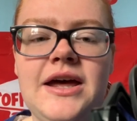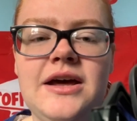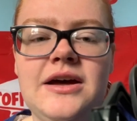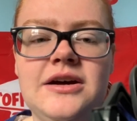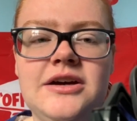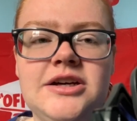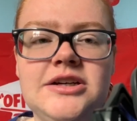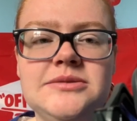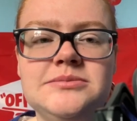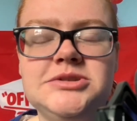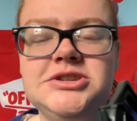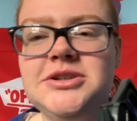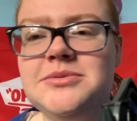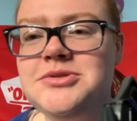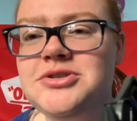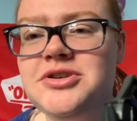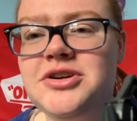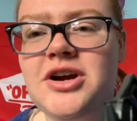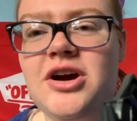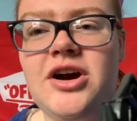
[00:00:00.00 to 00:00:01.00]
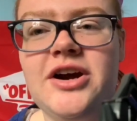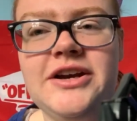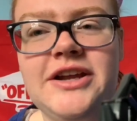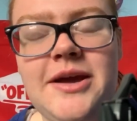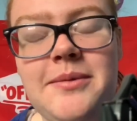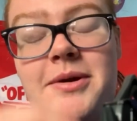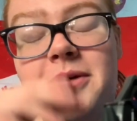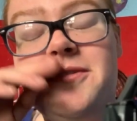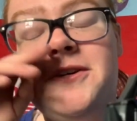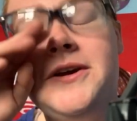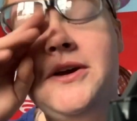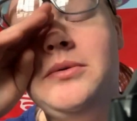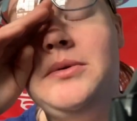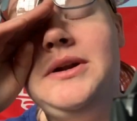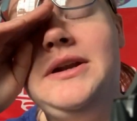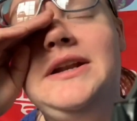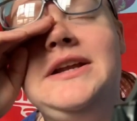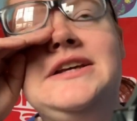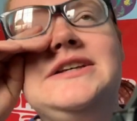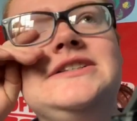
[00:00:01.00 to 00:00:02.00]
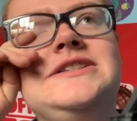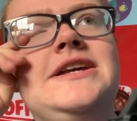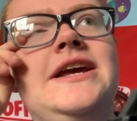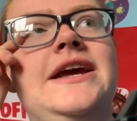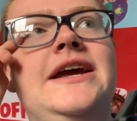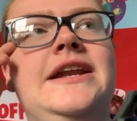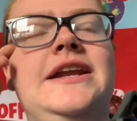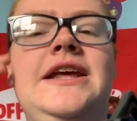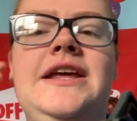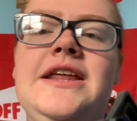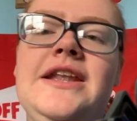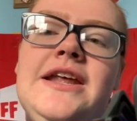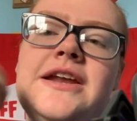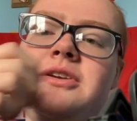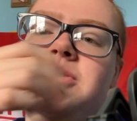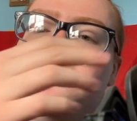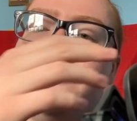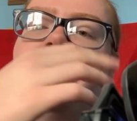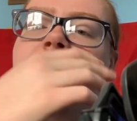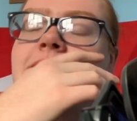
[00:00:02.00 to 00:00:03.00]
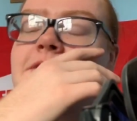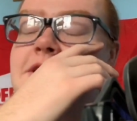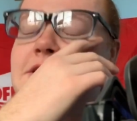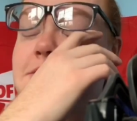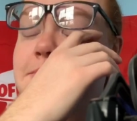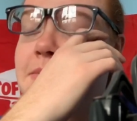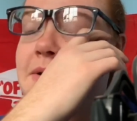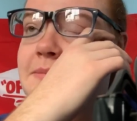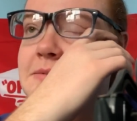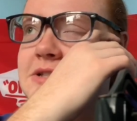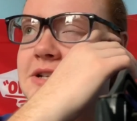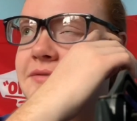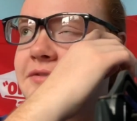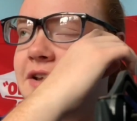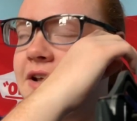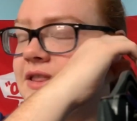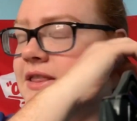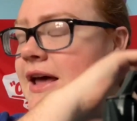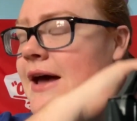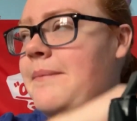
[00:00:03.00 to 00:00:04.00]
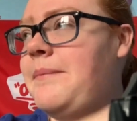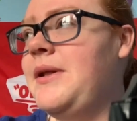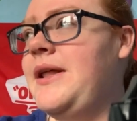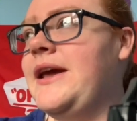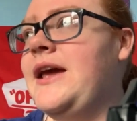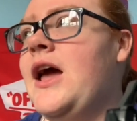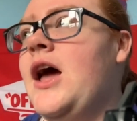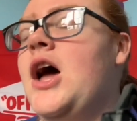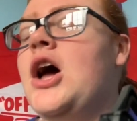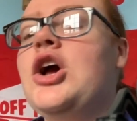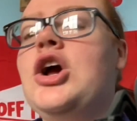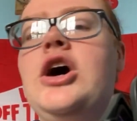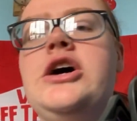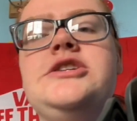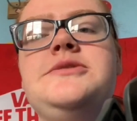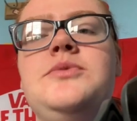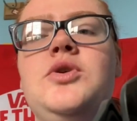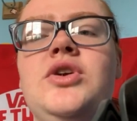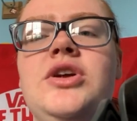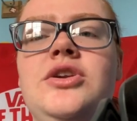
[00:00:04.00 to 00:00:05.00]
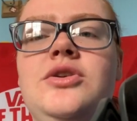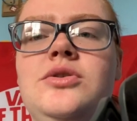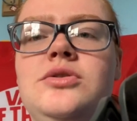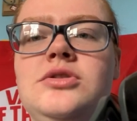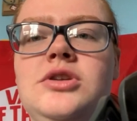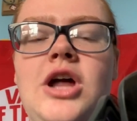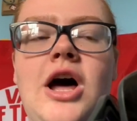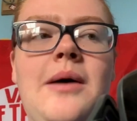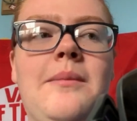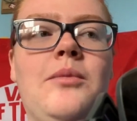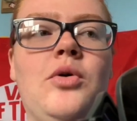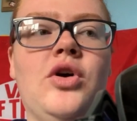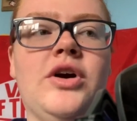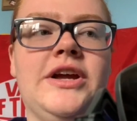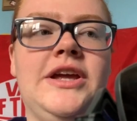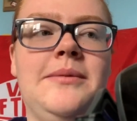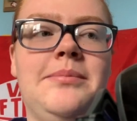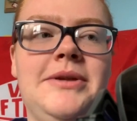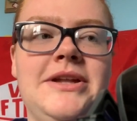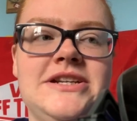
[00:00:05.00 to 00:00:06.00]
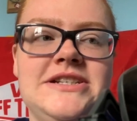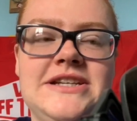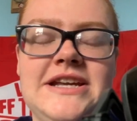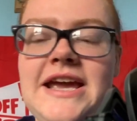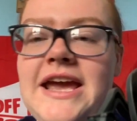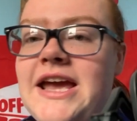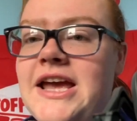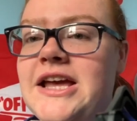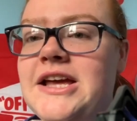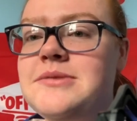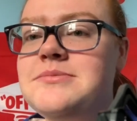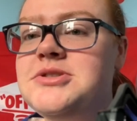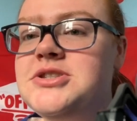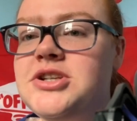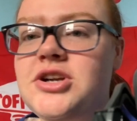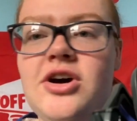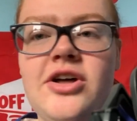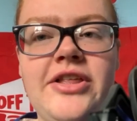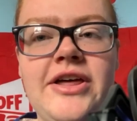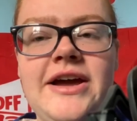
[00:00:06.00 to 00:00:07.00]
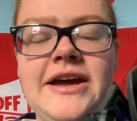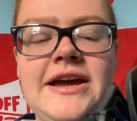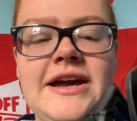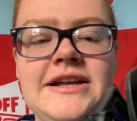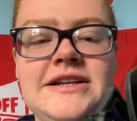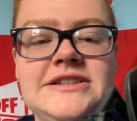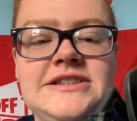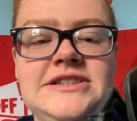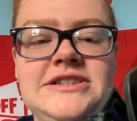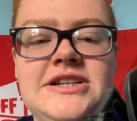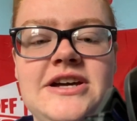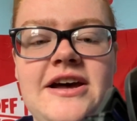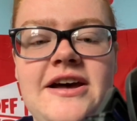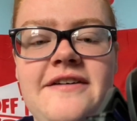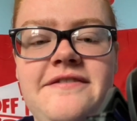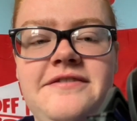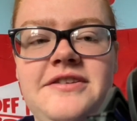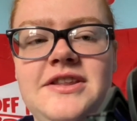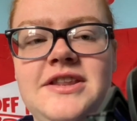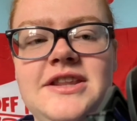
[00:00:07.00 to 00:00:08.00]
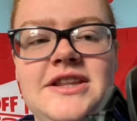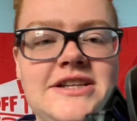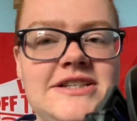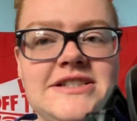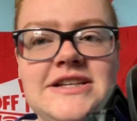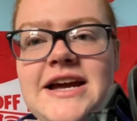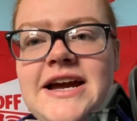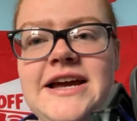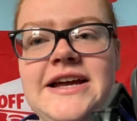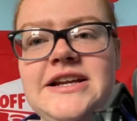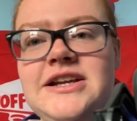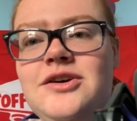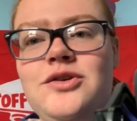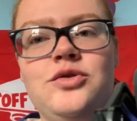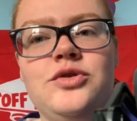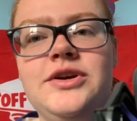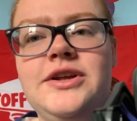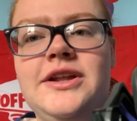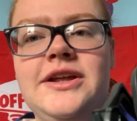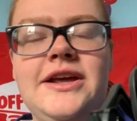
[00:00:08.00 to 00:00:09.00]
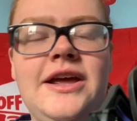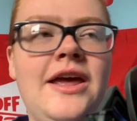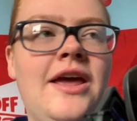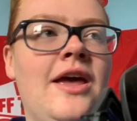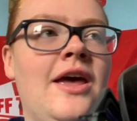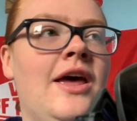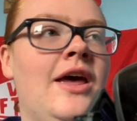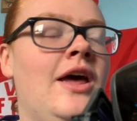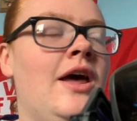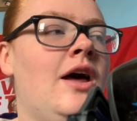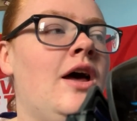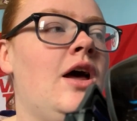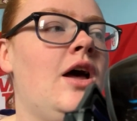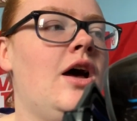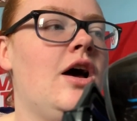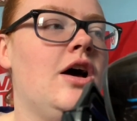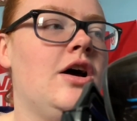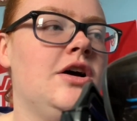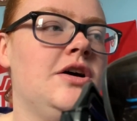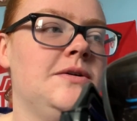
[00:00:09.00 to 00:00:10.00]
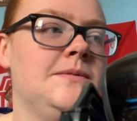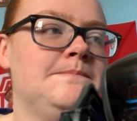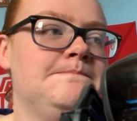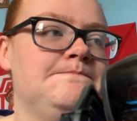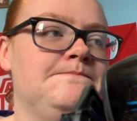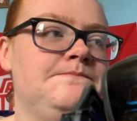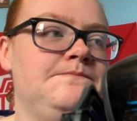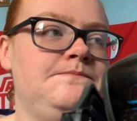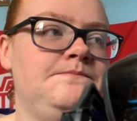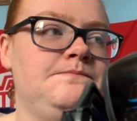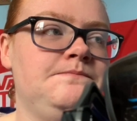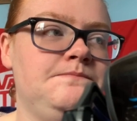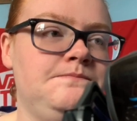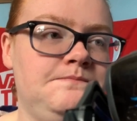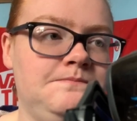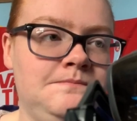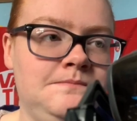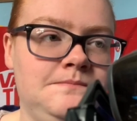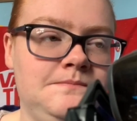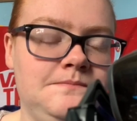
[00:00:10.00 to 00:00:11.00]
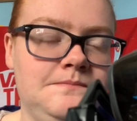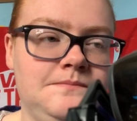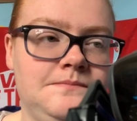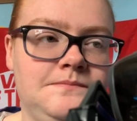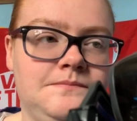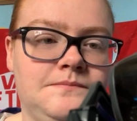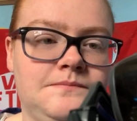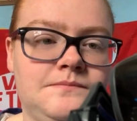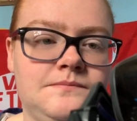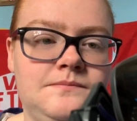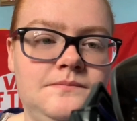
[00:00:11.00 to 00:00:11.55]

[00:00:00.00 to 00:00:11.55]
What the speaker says: some sort of card game, I forget what it is, and he can like do a fist bump and stuff like that. But like Cosmo can do a lot more. He plays games and all that kind of stuff, and this guy don't really. um and